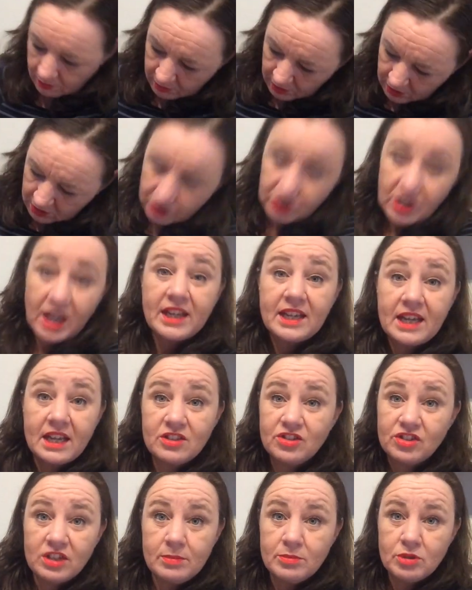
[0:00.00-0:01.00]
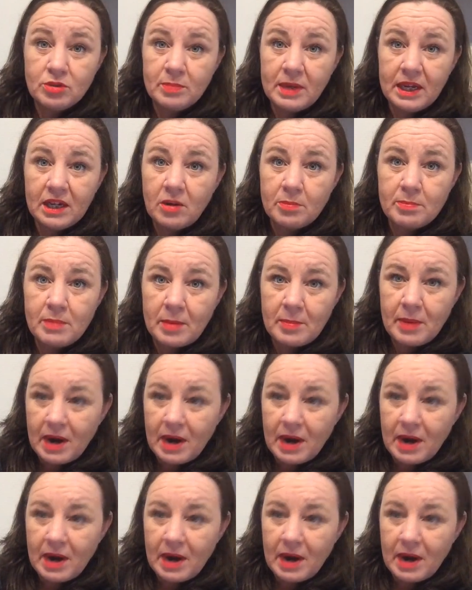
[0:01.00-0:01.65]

because I can't seem to make up my